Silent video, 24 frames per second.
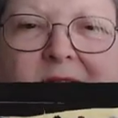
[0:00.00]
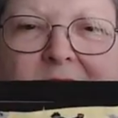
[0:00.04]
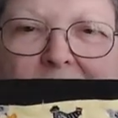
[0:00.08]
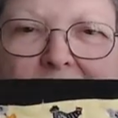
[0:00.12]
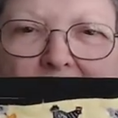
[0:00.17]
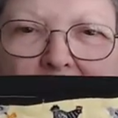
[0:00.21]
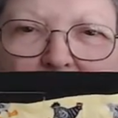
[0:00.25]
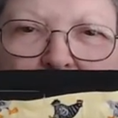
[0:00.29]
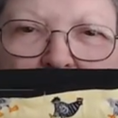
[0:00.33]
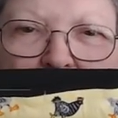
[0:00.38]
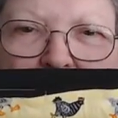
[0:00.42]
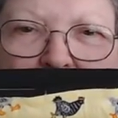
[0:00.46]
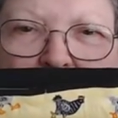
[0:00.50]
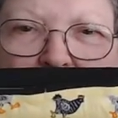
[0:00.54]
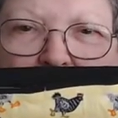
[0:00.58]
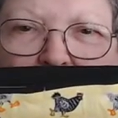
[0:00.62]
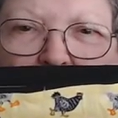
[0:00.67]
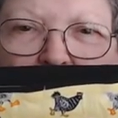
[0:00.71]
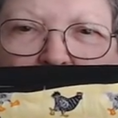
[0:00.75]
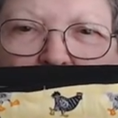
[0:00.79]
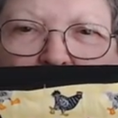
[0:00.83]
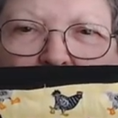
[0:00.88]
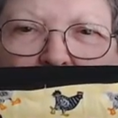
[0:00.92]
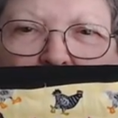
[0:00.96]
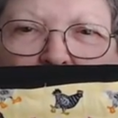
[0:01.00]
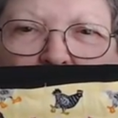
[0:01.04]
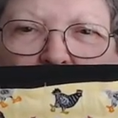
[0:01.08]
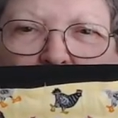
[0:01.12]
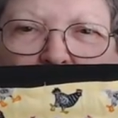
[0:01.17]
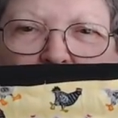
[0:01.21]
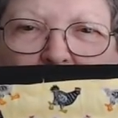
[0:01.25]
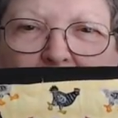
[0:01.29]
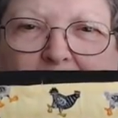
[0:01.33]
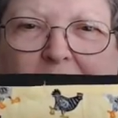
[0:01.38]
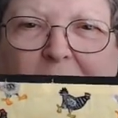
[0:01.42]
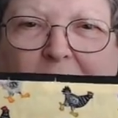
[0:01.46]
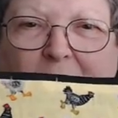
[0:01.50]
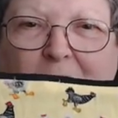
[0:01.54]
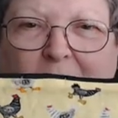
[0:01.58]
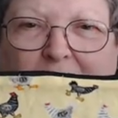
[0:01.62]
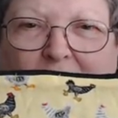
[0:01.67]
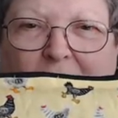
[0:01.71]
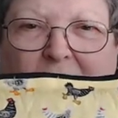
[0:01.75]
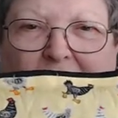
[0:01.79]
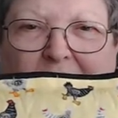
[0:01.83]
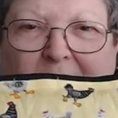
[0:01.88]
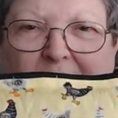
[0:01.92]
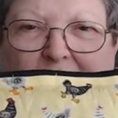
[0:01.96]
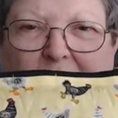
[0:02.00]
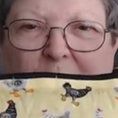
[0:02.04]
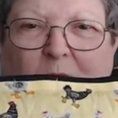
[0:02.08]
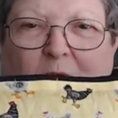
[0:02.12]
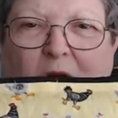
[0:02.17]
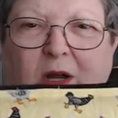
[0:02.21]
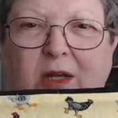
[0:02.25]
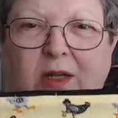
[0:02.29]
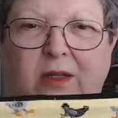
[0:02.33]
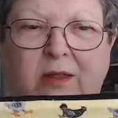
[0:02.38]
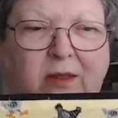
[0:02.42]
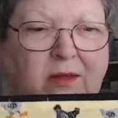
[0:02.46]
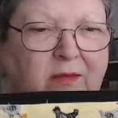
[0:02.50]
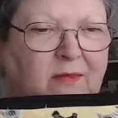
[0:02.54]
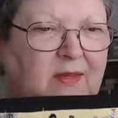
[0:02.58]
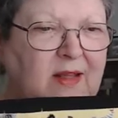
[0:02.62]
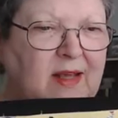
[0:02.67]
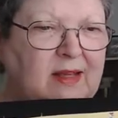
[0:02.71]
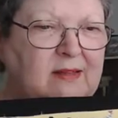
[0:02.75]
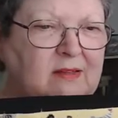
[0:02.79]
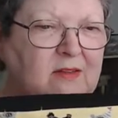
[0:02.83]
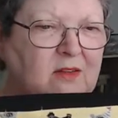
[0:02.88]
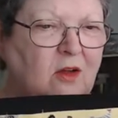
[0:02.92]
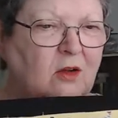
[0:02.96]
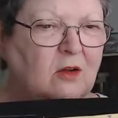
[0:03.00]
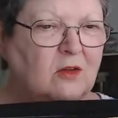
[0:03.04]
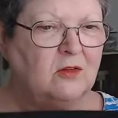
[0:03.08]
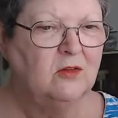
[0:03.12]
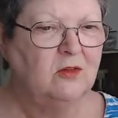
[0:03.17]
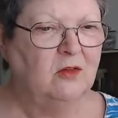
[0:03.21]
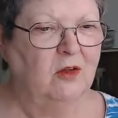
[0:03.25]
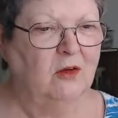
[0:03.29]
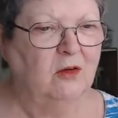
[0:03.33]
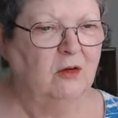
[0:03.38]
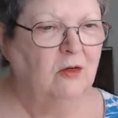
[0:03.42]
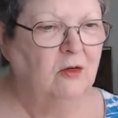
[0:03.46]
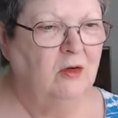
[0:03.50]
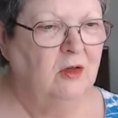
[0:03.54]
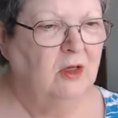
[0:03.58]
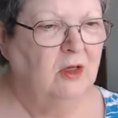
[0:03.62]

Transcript: the rooster rooster chicken one. That's also